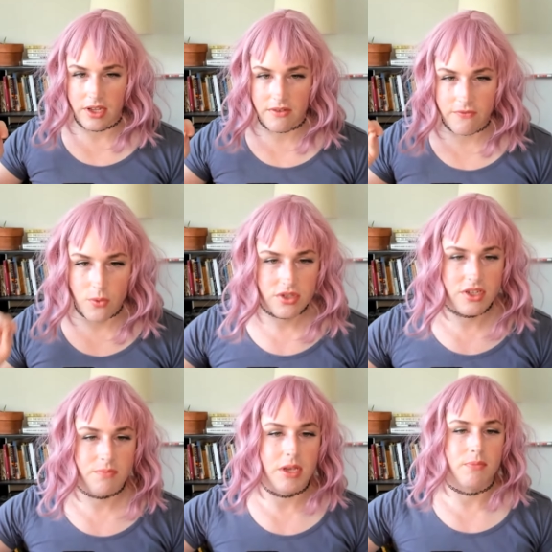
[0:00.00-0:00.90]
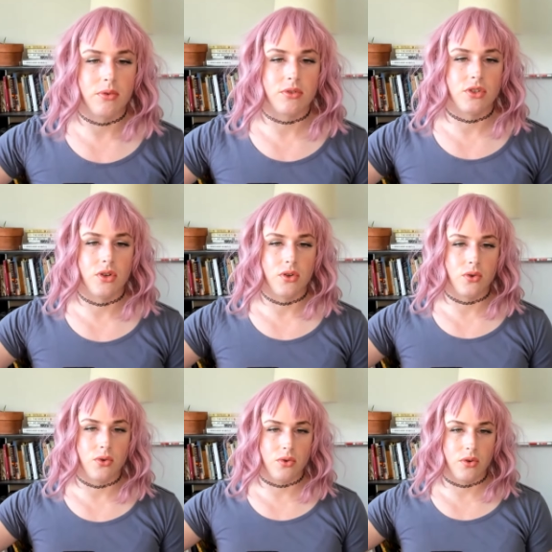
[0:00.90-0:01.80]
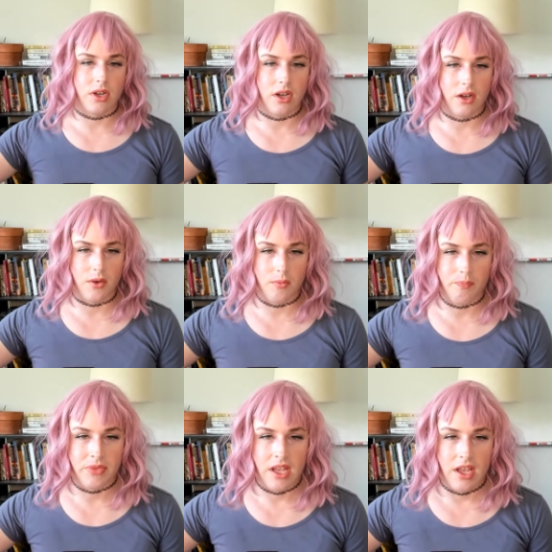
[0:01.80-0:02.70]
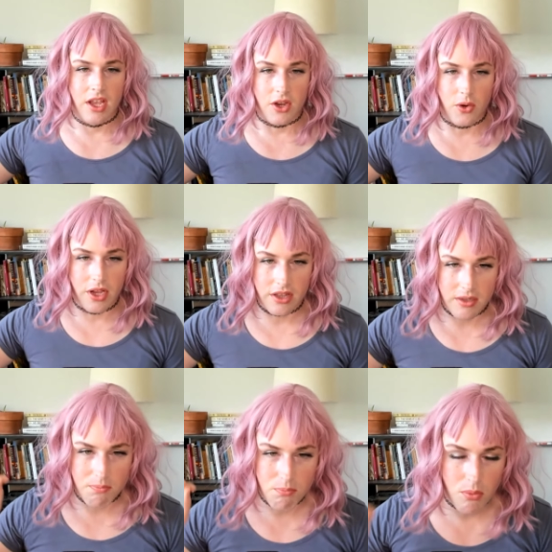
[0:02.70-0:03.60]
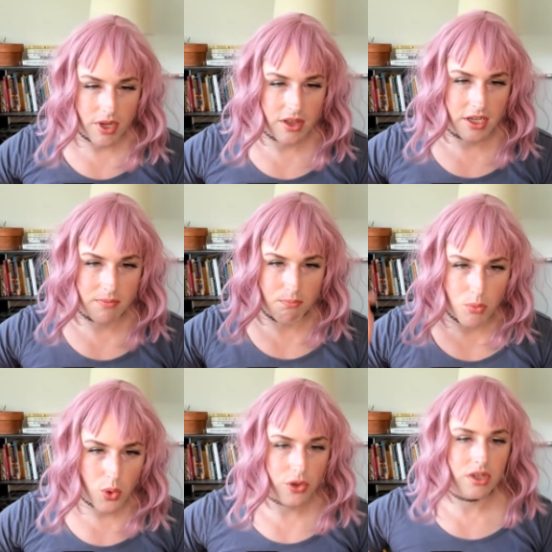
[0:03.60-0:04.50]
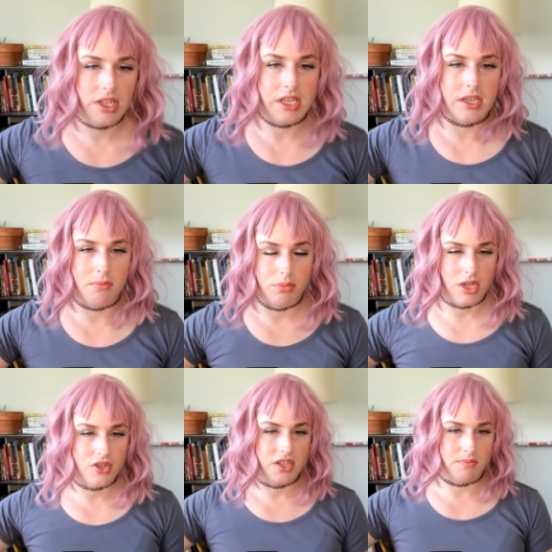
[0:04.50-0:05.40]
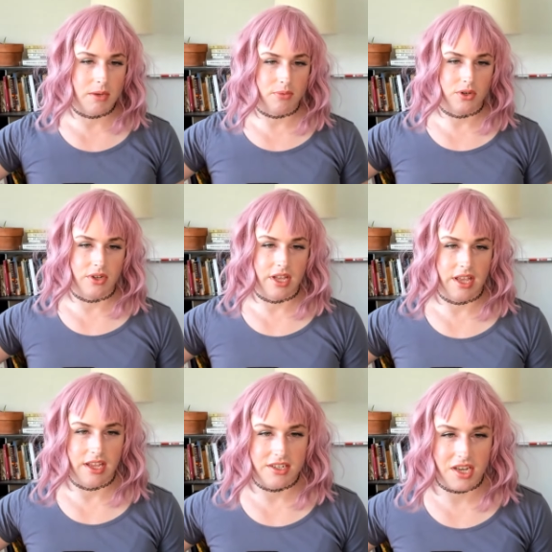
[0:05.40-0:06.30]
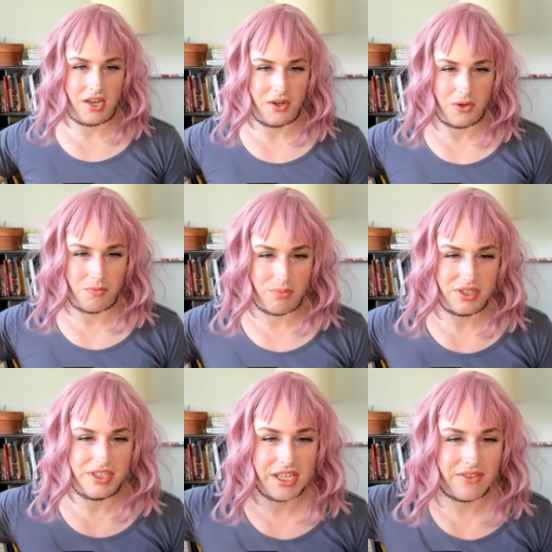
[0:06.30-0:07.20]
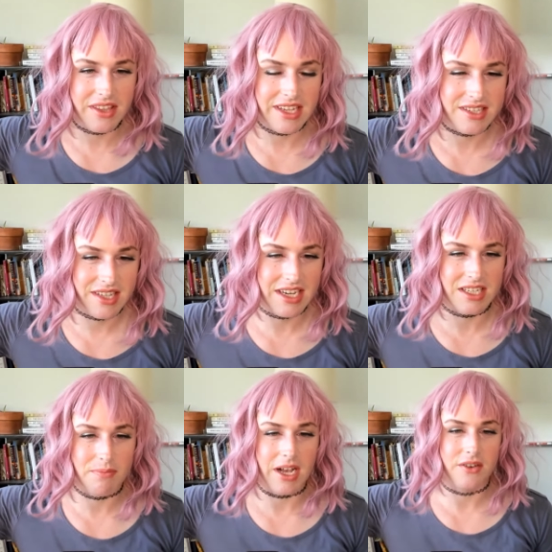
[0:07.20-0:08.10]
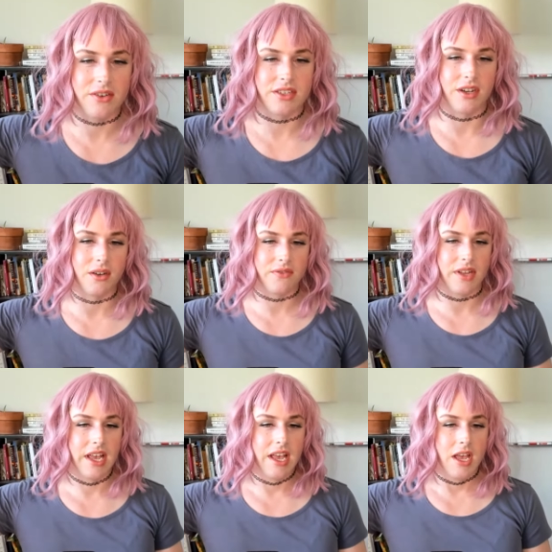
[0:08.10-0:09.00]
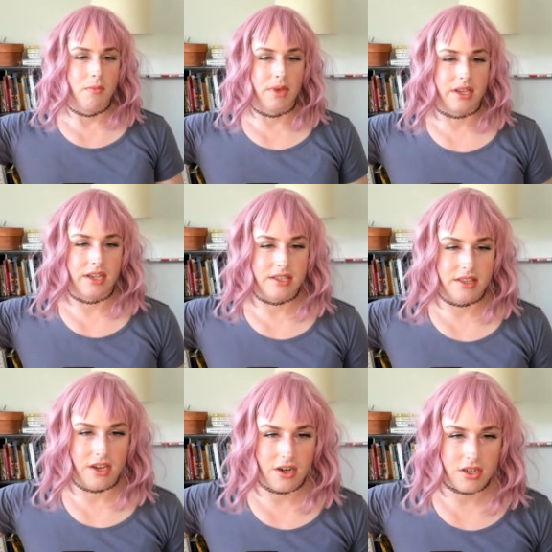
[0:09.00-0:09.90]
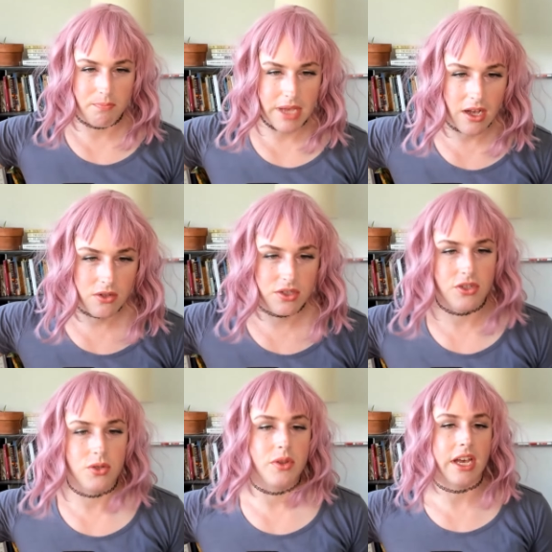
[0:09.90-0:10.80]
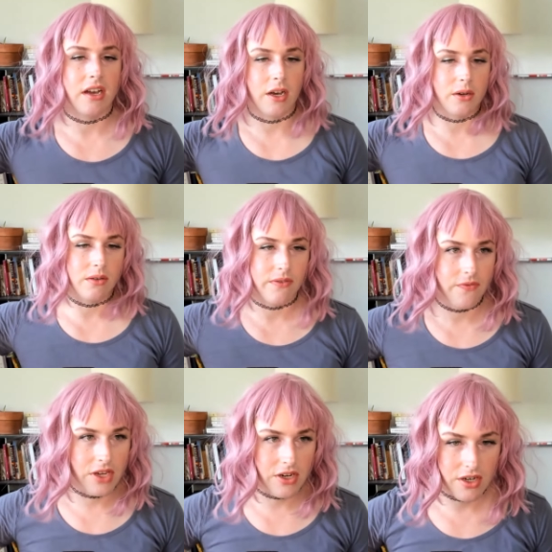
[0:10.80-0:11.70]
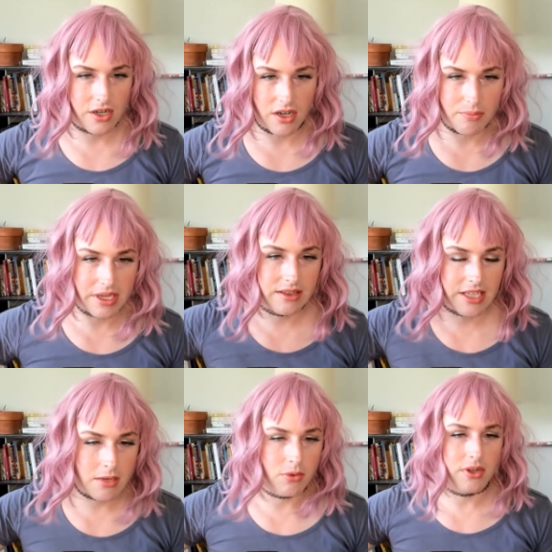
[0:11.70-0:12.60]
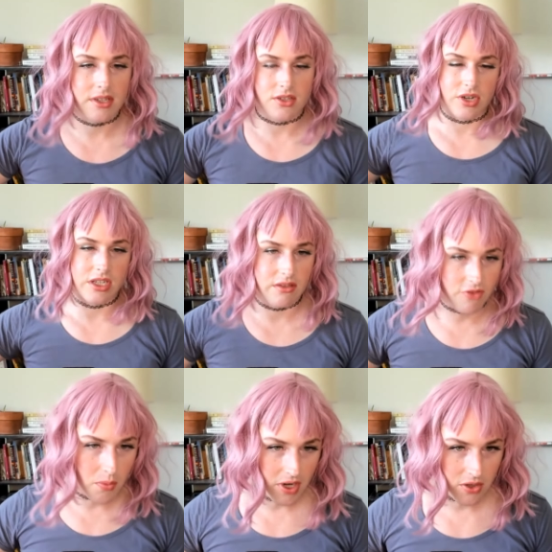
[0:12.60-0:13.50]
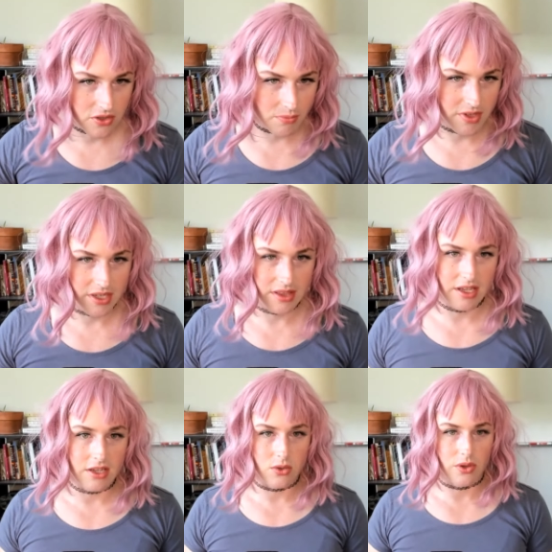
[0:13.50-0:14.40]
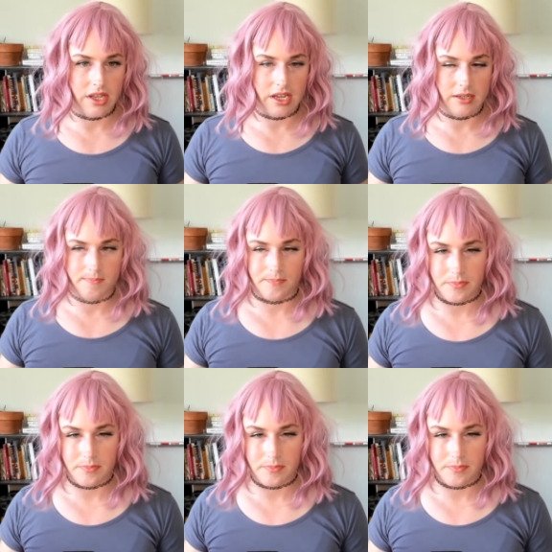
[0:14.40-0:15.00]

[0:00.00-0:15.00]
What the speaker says: forces people to, it morally bludgeons people into believing these things about yourself, because they're compelled to do that out of fear of being labeled as transphobic or something like this, or they